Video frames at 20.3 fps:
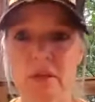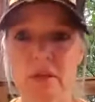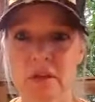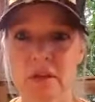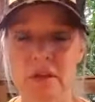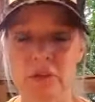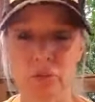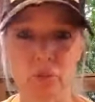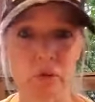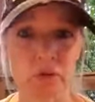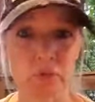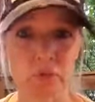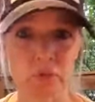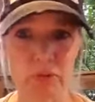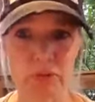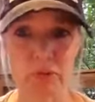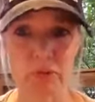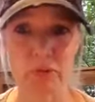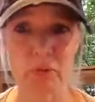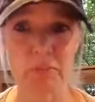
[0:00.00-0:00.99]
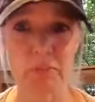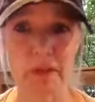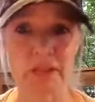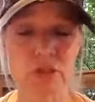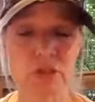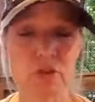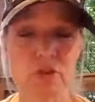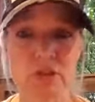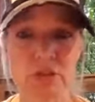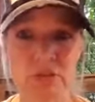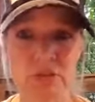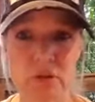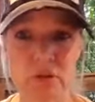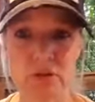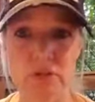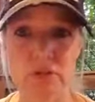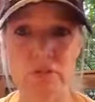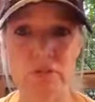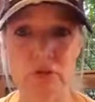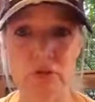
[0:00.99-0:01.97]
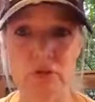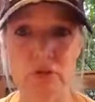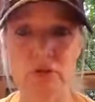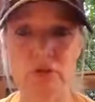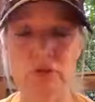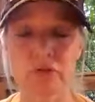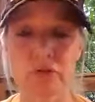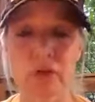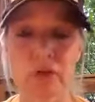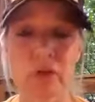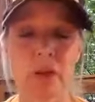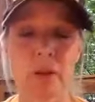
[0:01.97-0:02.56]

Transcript: It's what makes our cells move.